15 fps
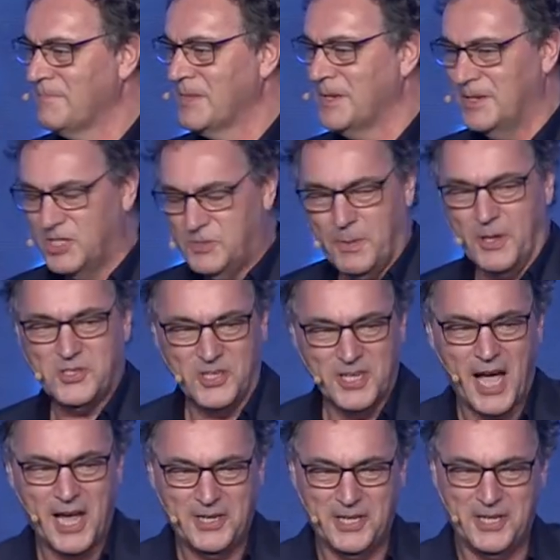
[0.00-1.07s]
especially
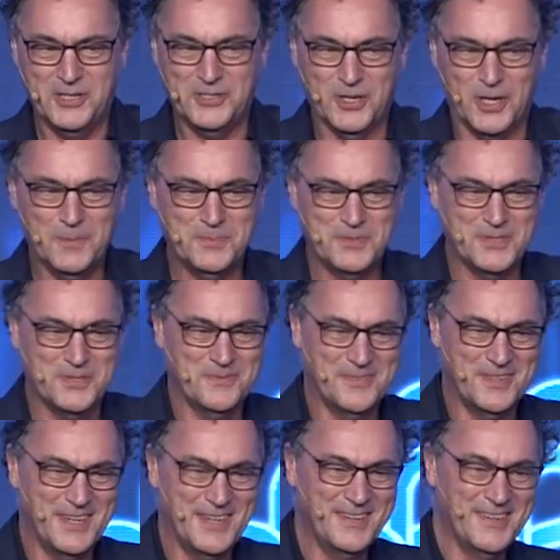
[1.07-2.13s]
I T jobs.
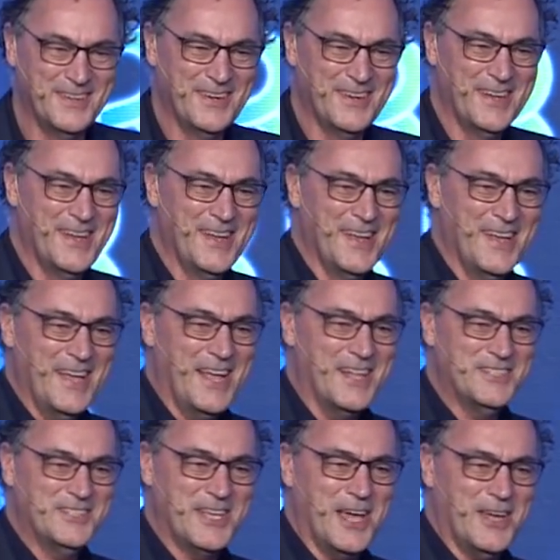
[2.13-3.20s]

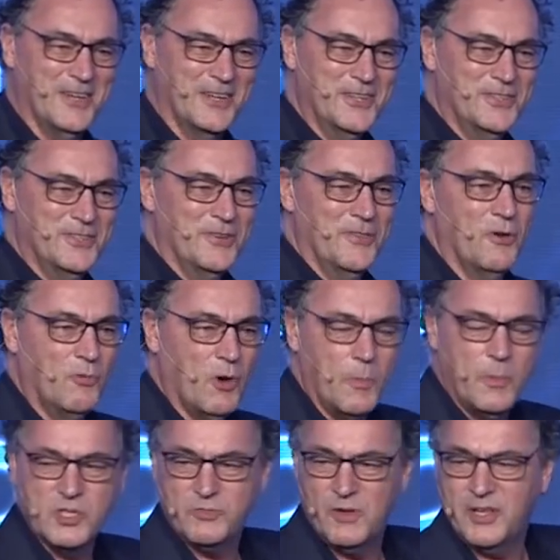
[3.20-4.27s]
And second, the
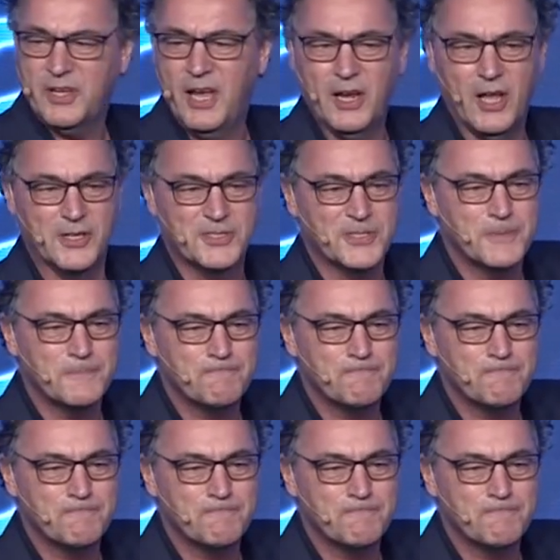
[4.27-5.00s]
robots will kill us